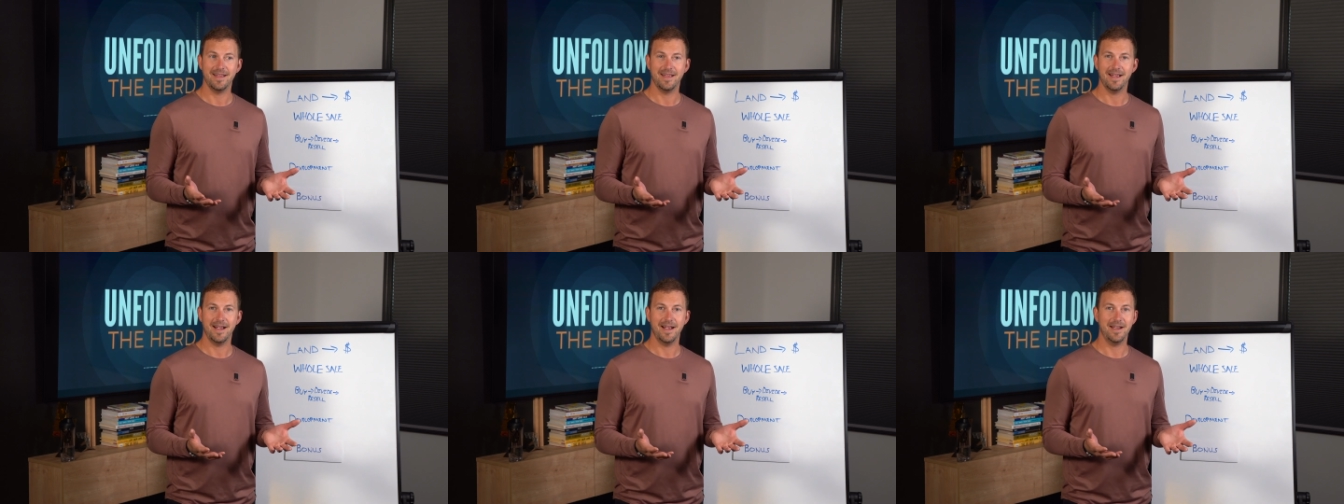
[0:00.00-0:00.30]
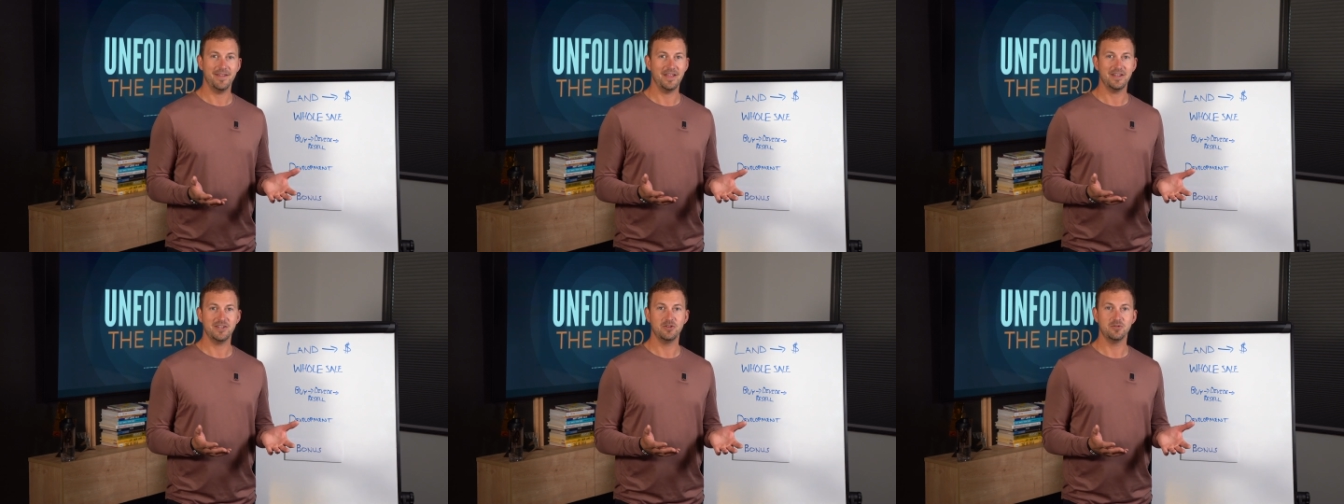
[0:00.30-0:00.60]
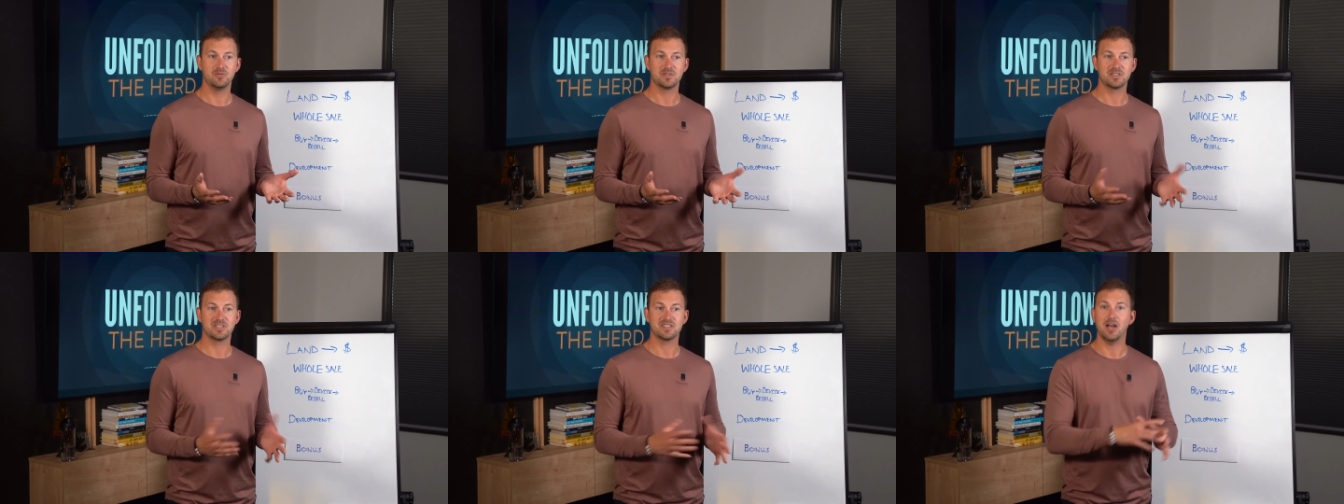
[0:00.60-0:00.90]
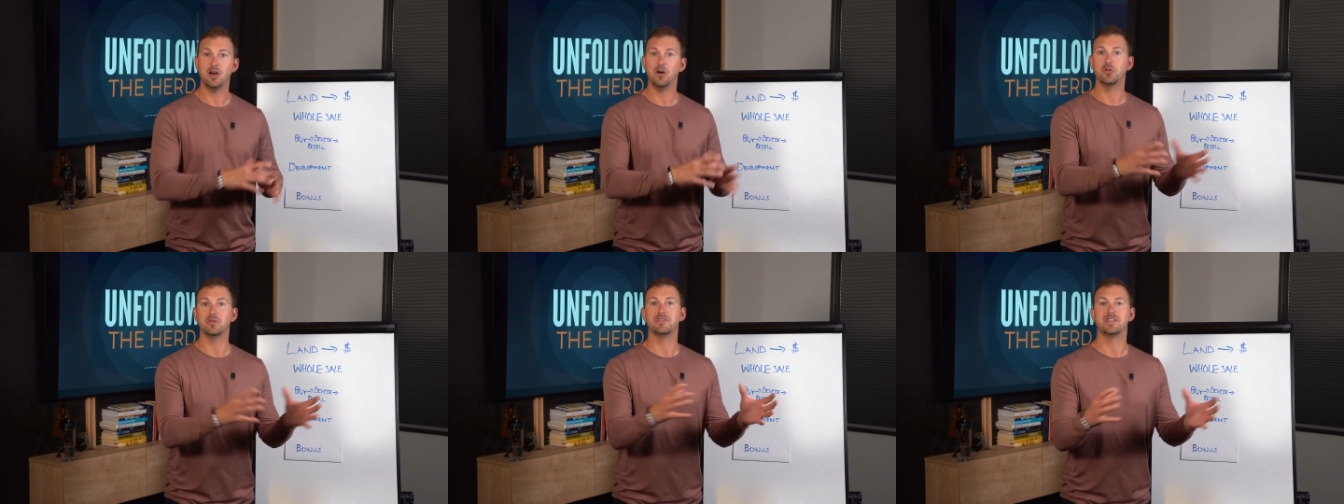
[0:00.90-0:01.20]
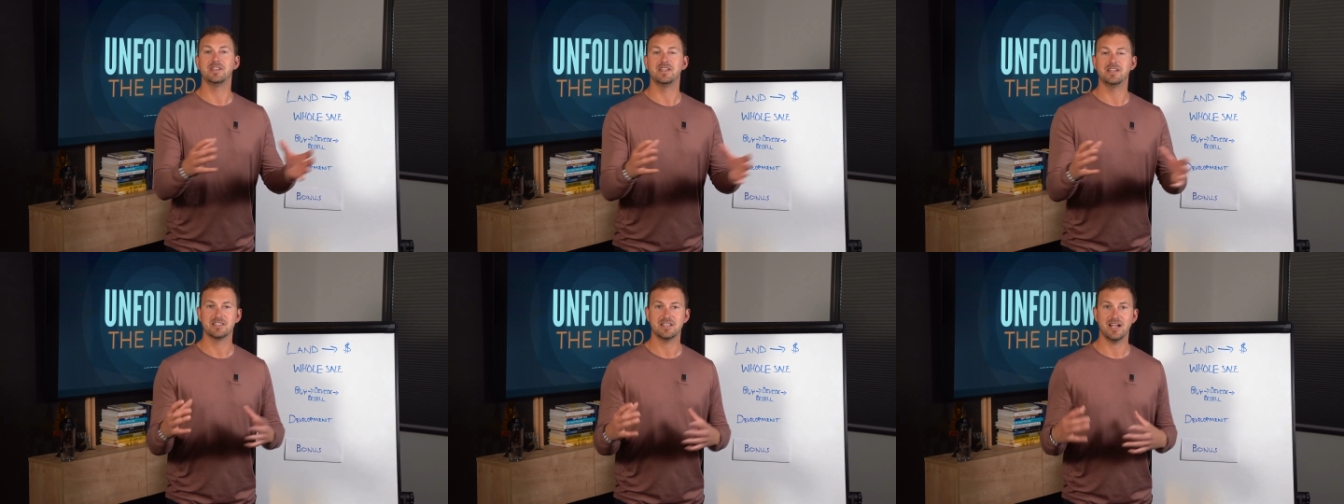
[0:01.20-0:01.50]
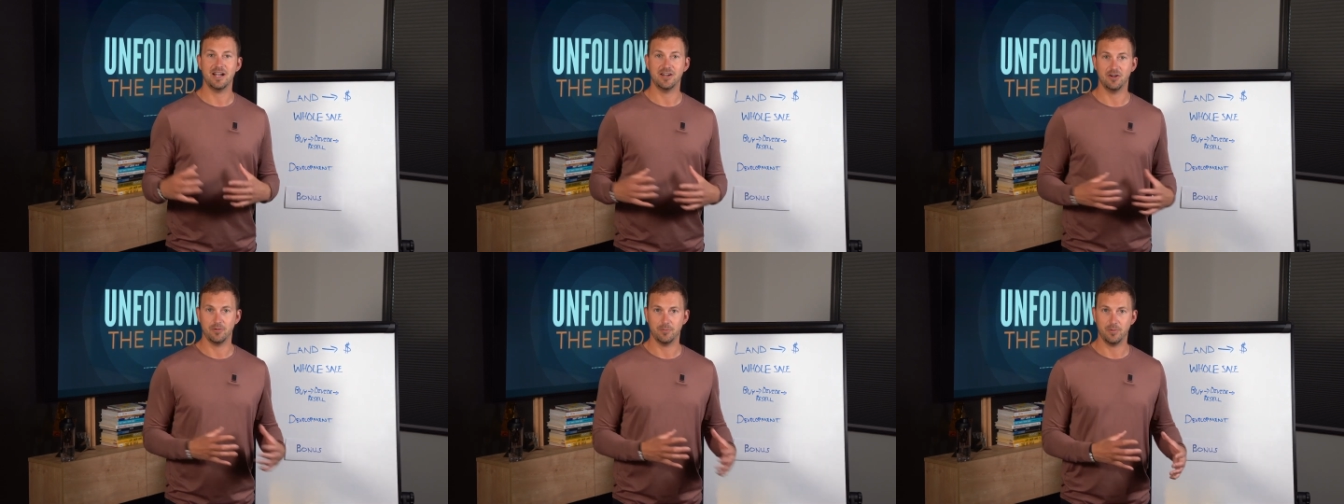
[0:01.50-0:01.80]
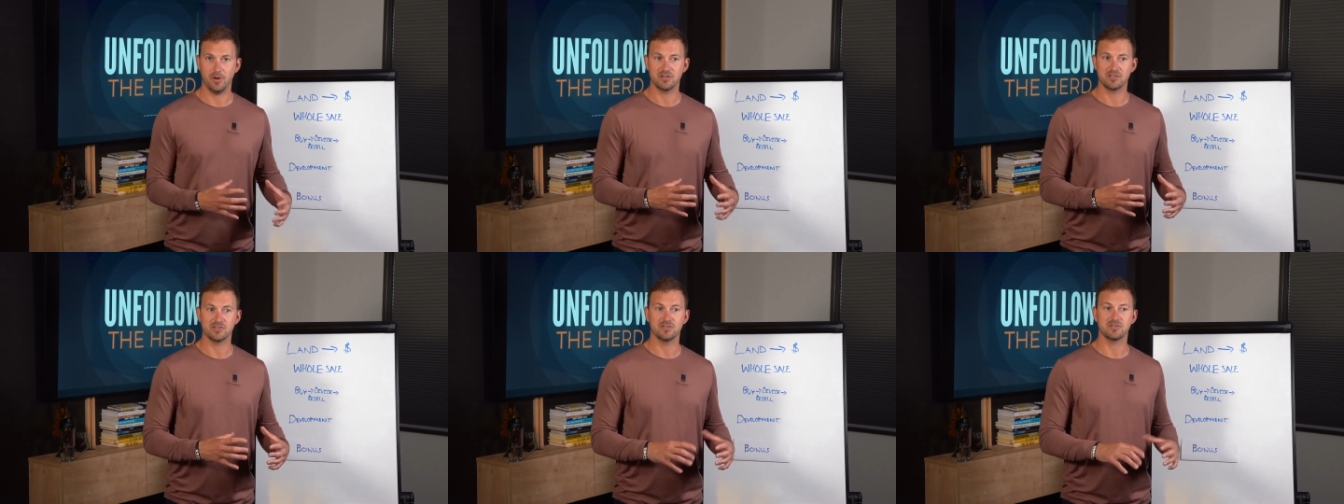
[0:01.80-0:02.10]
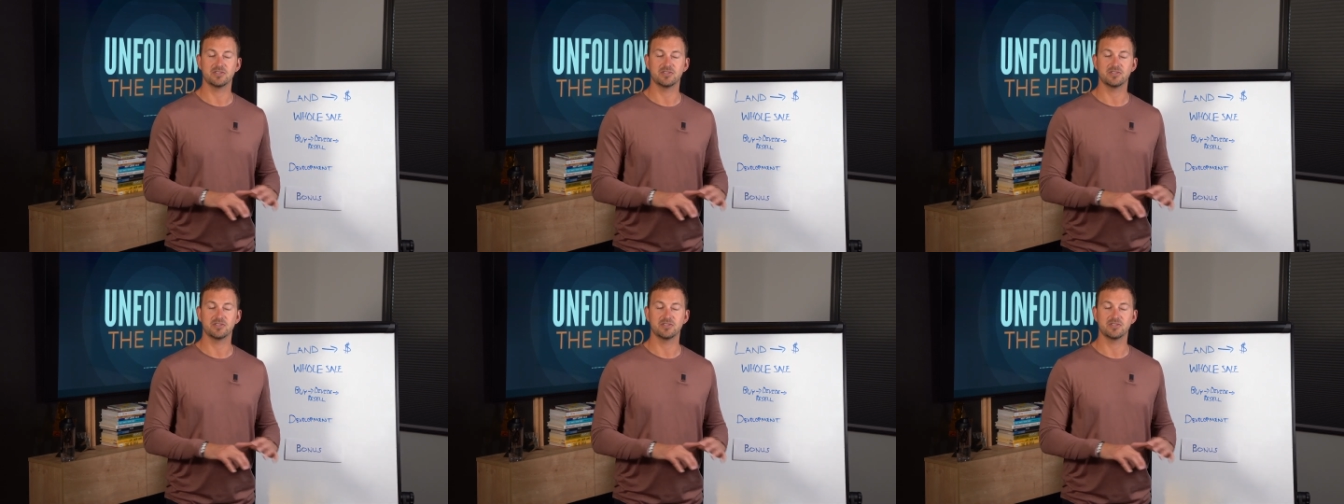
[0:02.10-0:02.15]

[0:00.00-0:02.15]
and then you sell the entire parcel.